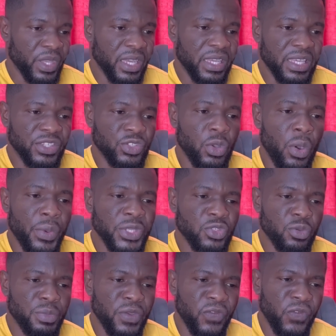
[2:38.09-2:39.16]
is going to
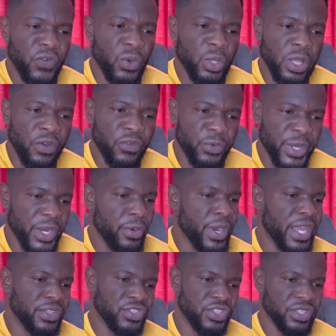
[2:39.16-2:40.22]
be full of
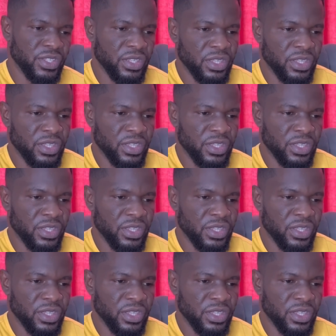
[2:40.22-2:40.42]
regret.